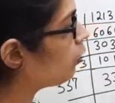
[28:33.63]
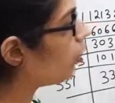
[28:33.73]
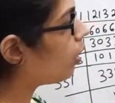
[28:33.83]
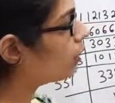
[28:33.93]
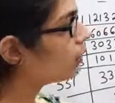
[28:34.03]

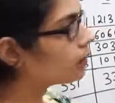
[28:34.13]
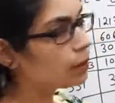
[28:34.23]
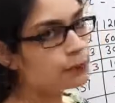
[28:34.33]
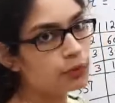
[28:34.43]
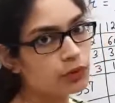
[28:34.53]
all the
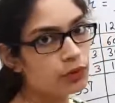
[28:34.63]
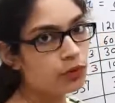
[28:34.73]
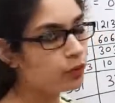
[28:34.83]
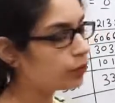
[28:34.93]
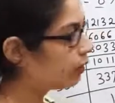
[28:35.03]
terms with
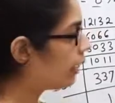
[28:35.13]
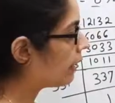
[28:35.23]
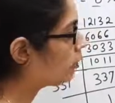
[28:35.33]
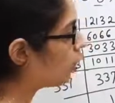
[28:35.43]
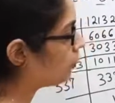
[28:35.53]
4,
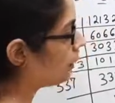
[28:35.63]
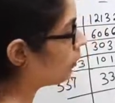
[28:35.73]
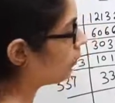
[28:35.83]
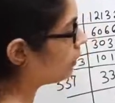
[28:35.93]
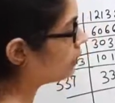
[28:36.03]
I got my
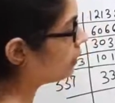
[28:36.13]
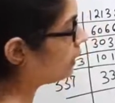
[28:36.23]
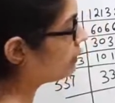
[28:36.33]
equation as